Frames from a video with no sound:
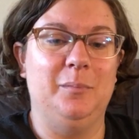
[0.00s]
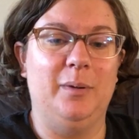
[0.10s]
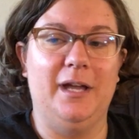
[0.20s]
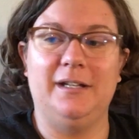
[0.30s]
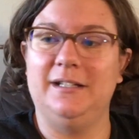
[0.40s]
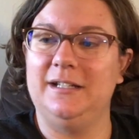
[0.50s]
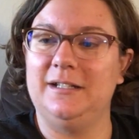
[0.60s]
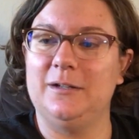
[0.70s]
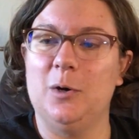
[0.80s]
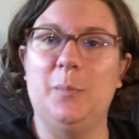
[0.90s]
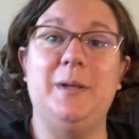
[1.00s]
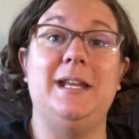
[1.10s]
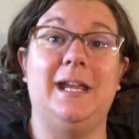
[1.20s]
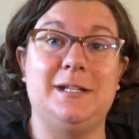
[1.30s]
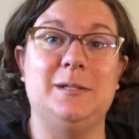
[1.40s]
but hoping
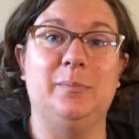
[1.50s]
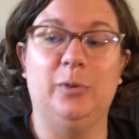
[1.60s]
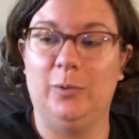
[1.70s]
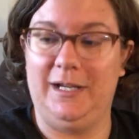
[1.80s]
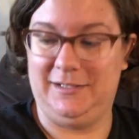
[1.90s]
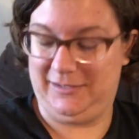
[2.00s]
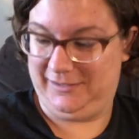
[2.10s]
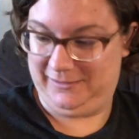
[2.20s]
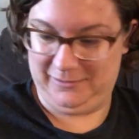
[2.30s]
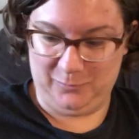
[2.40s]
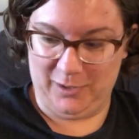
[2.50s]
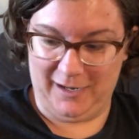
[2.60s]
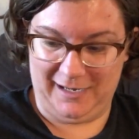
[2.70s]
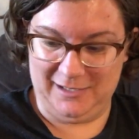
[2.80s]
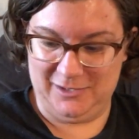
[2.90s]
to get to the point where
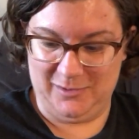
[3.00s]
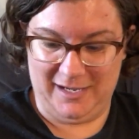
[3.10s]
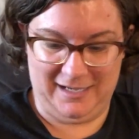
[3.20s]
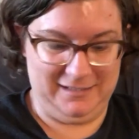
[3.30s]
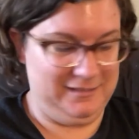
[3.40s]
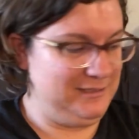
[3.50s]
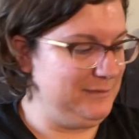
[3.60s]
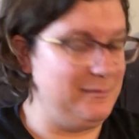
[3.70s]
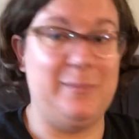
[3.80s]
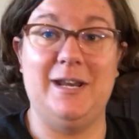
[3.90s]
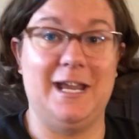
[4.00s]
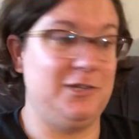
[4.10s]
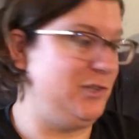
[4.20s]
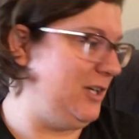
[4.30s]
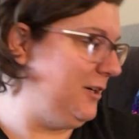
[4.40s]
I can do that maybe
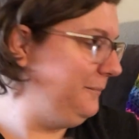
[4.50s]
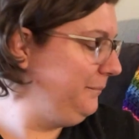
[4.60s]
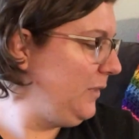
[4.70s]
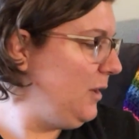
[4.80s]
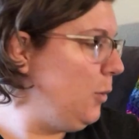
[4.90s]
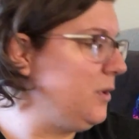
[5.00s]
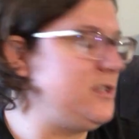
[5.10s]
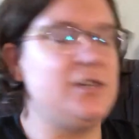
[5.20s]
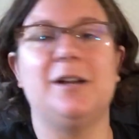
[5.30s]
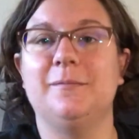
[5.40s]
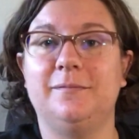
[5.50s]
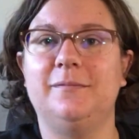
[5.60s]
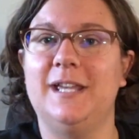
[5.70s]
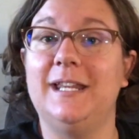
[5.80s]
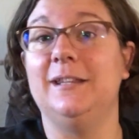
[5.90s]
next year, or start
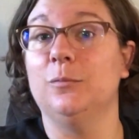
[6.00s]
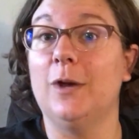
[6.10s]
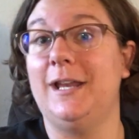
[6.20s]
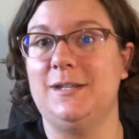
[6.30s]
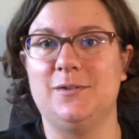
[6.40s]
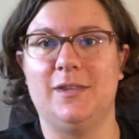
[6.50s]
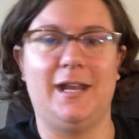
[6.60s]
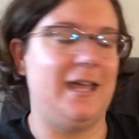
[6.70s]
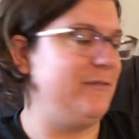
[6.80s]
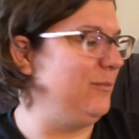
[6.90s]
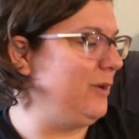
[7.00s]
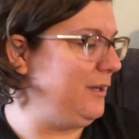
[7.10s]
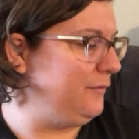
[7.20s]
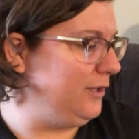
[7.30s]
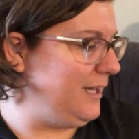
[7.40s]
getting them ready so that I have them
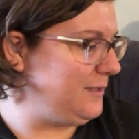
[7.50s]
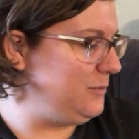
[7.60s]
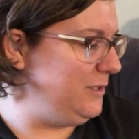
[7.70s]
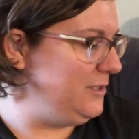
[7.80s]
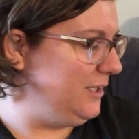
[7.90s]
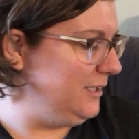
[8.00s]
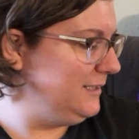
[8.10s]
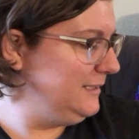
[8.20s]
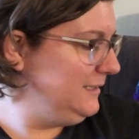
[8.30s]
ready for next winter.